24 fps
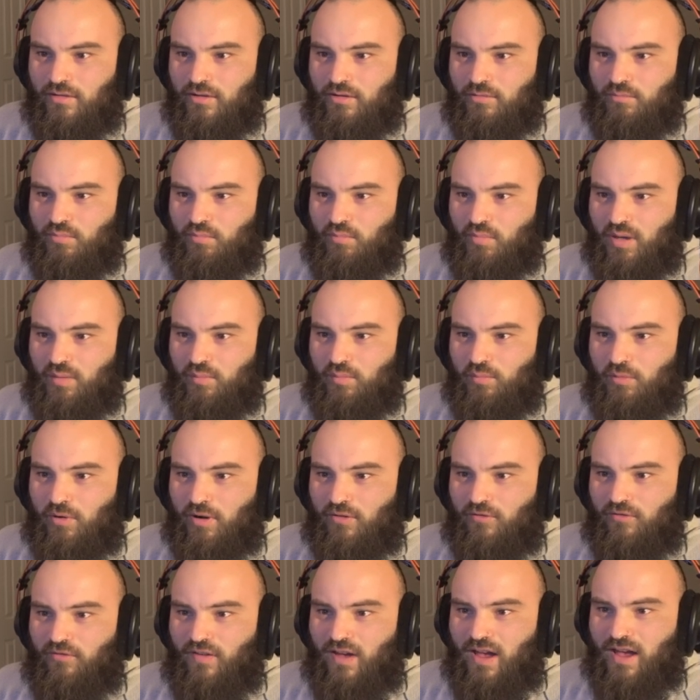Maybe we
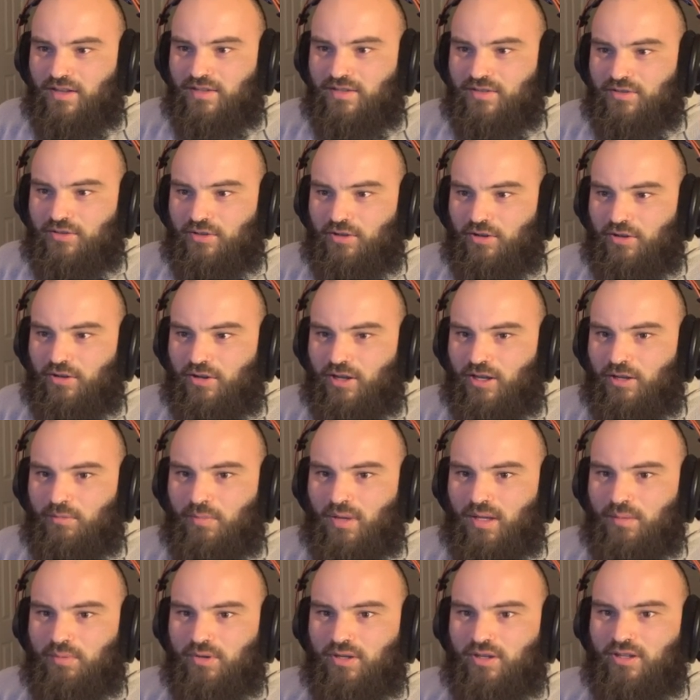want it faster, and
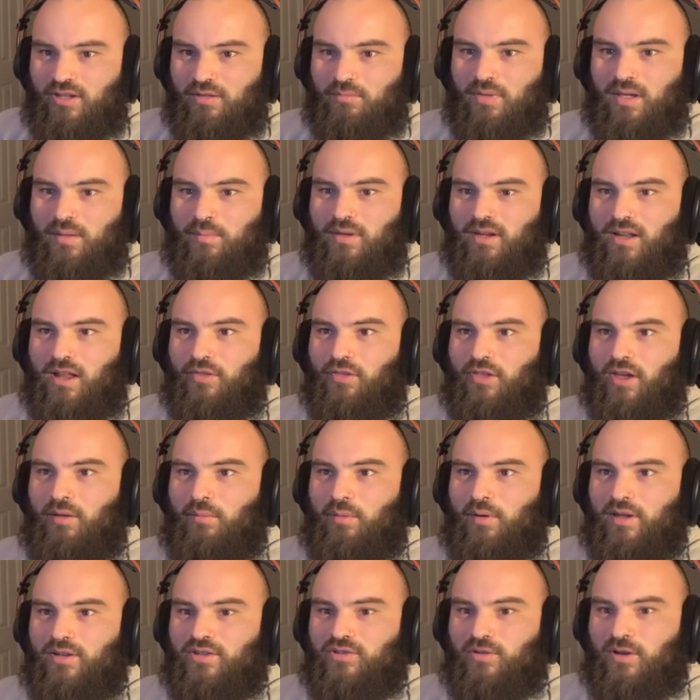maybe not that
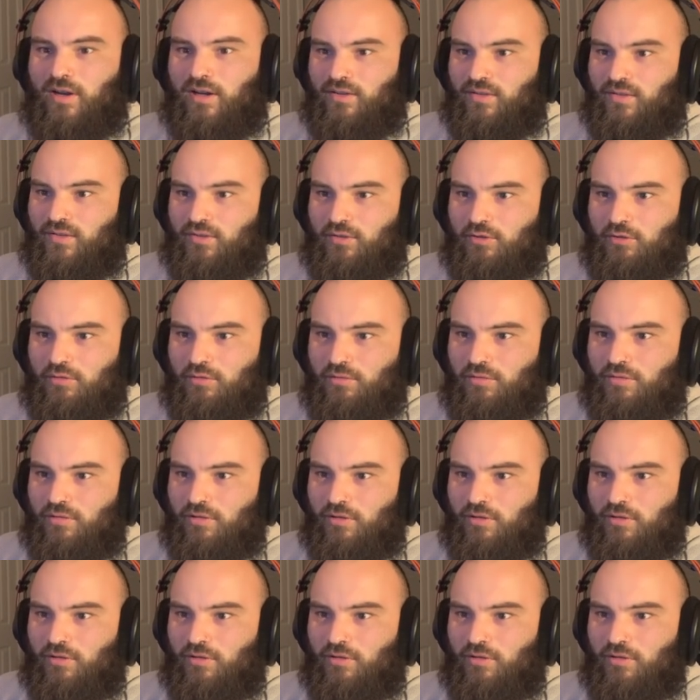much, right? So